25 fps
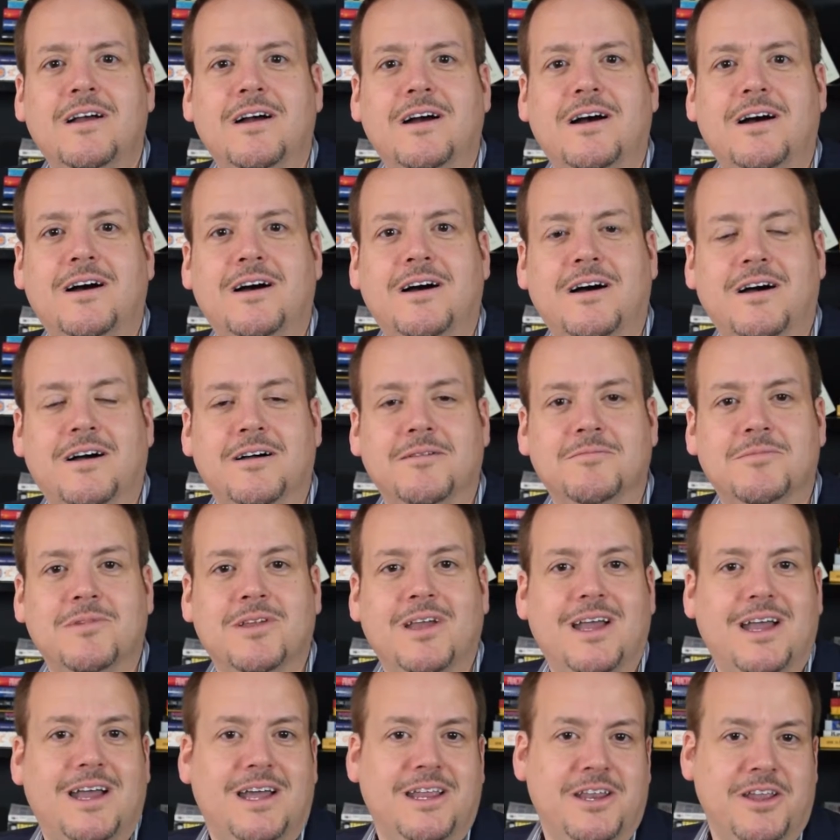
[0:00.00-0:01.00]

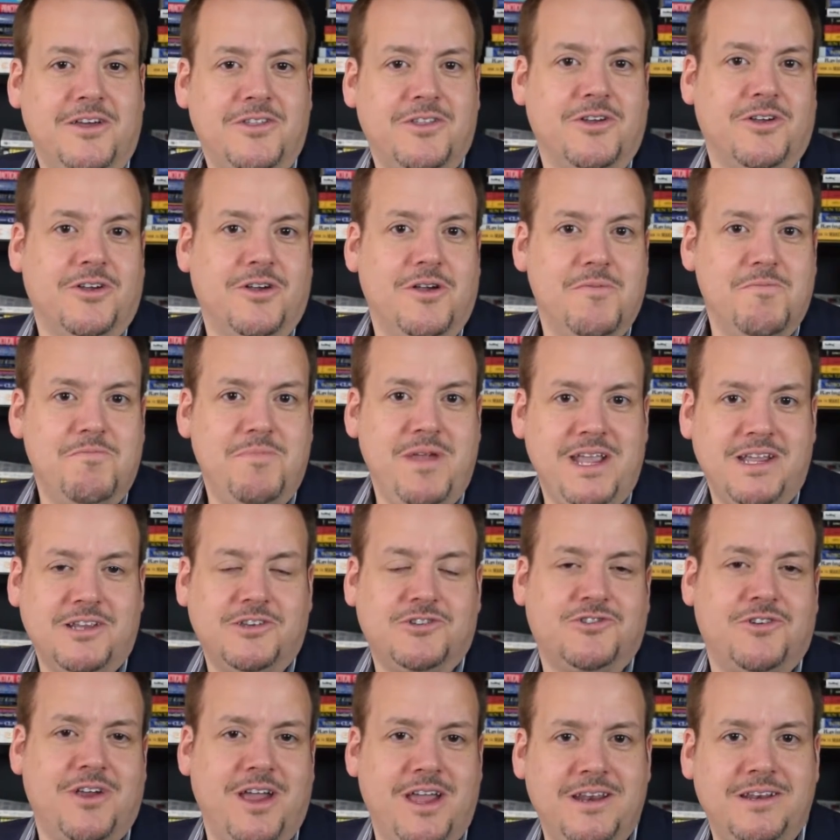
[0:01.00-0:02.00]
Another big
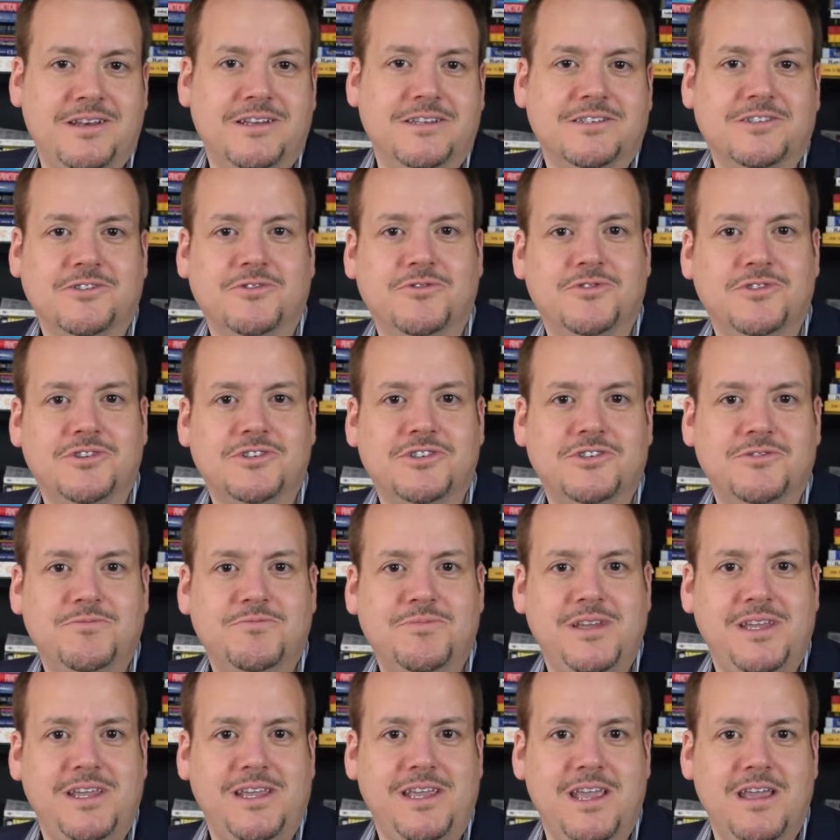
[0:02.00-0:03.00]
trend is going to
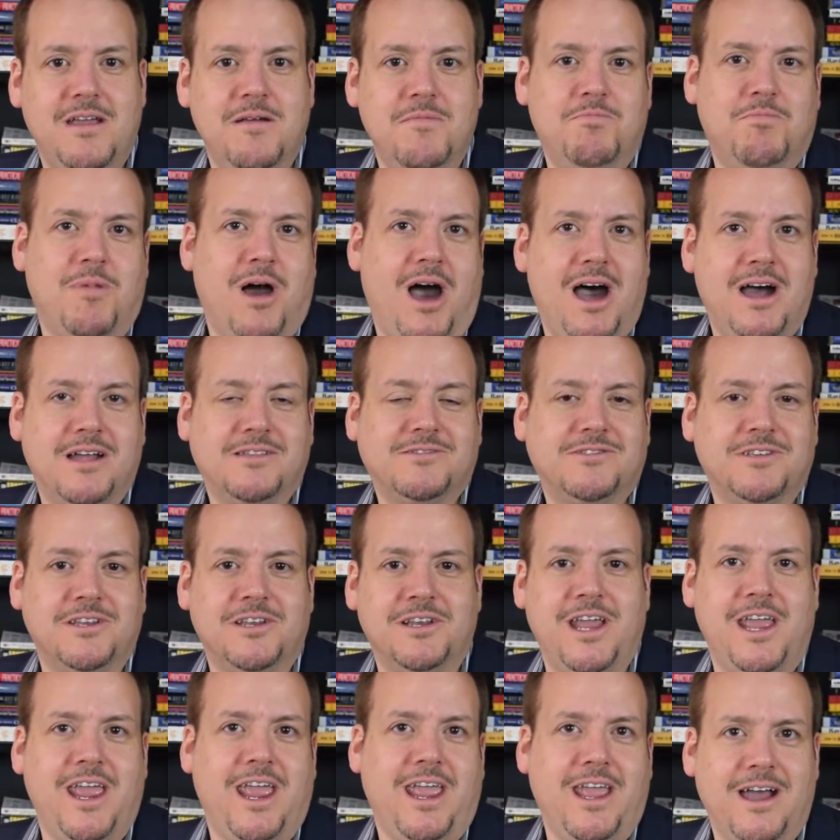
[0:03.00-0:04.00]
be bots
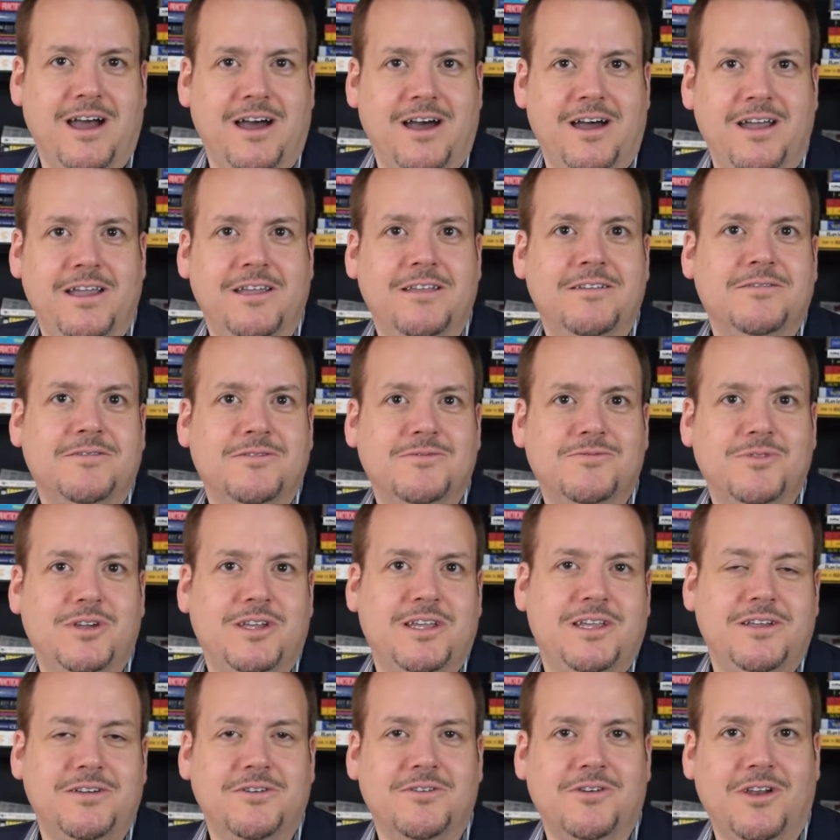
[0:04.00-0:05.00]
and AI.
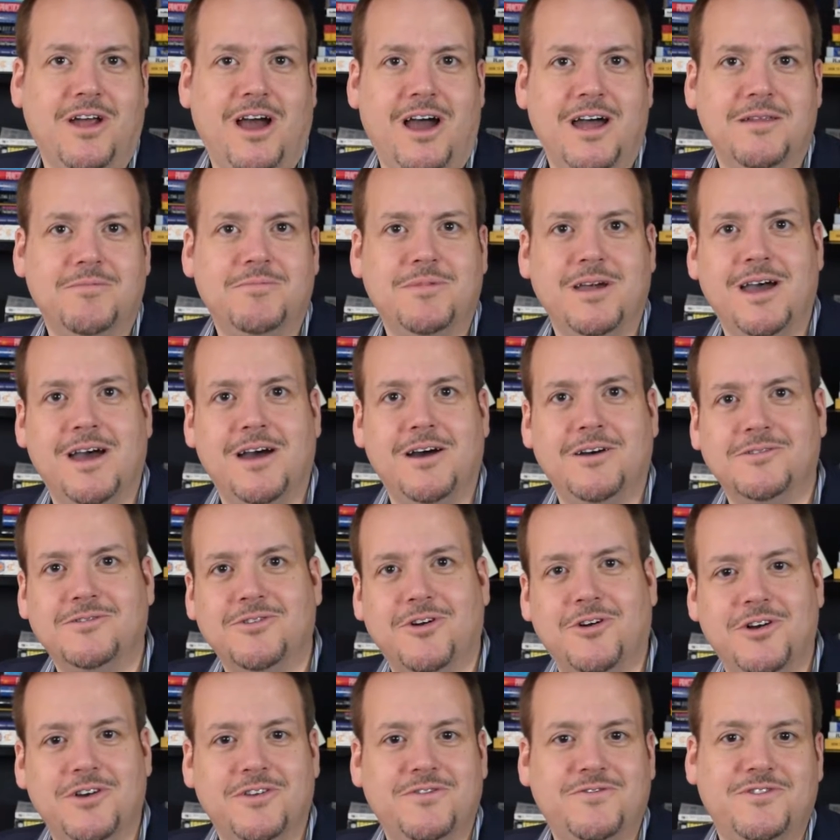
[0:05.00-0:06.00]
We hear a lot about
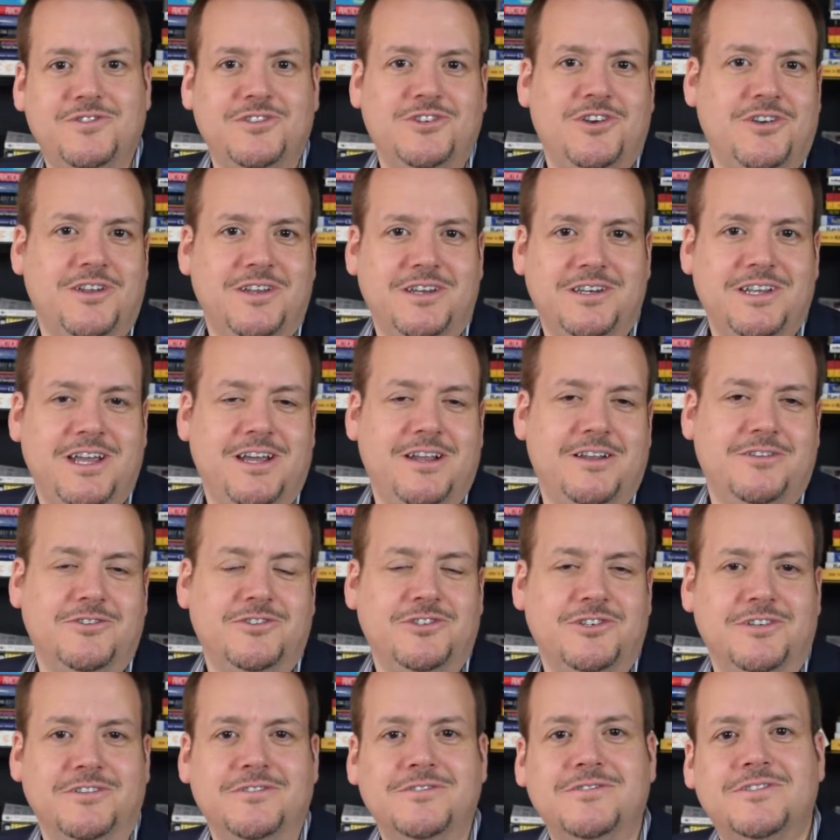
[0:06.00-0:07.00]
artificial
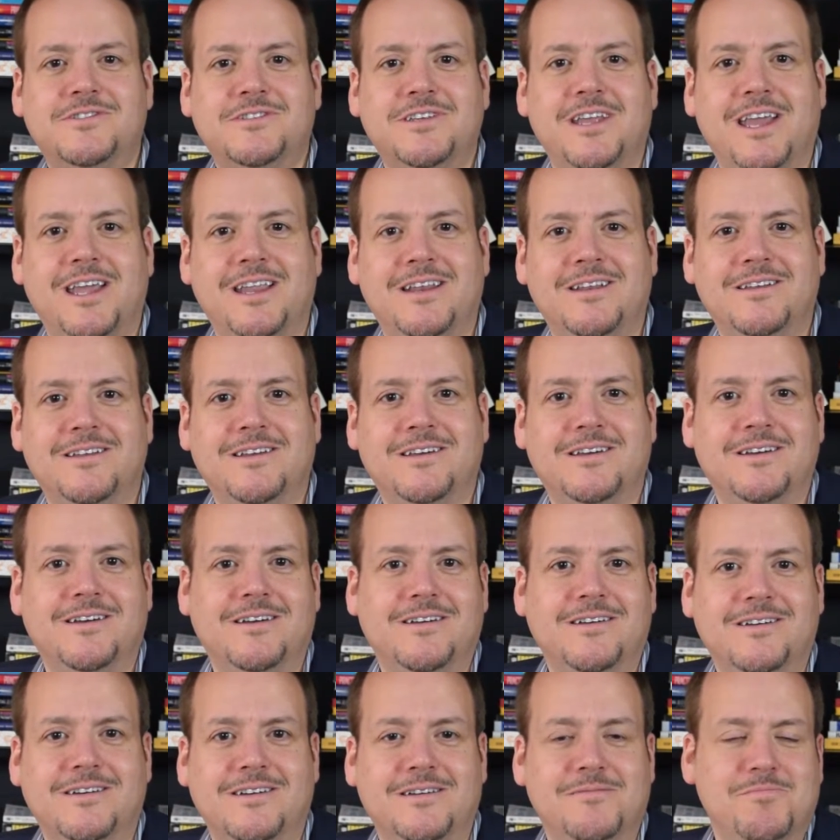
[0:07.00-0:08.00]
intelligence and
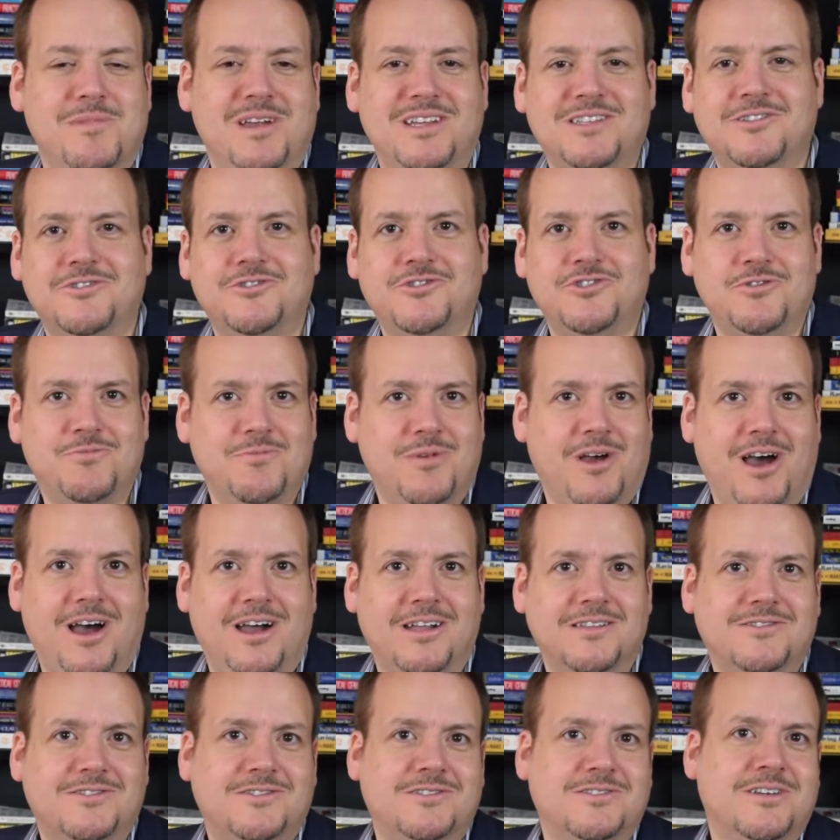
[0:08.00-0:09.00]
messenger
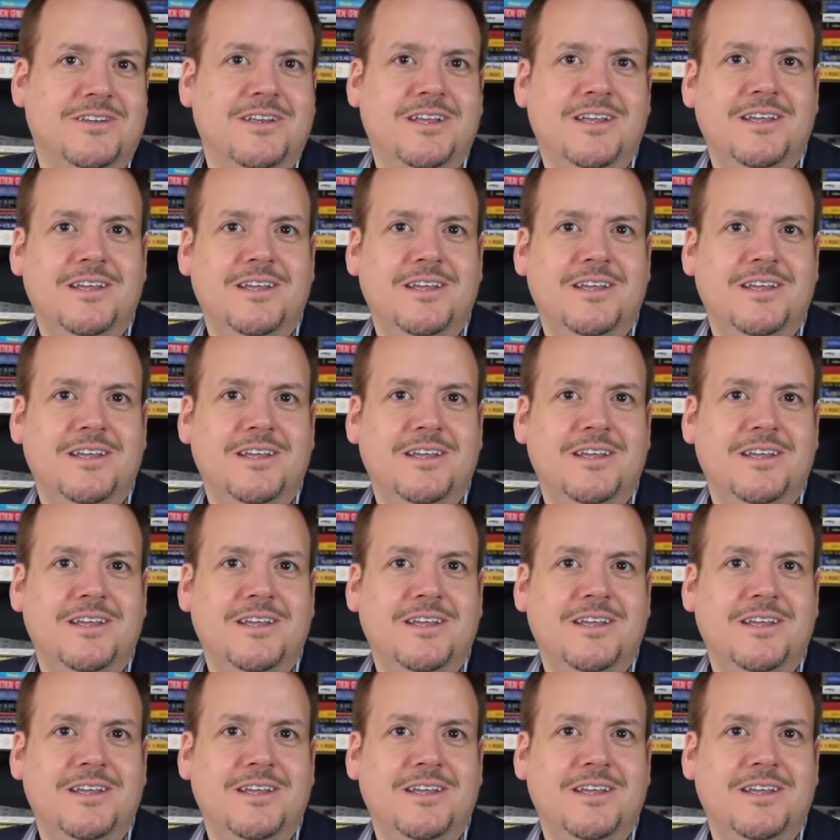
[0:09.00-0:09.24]
bots,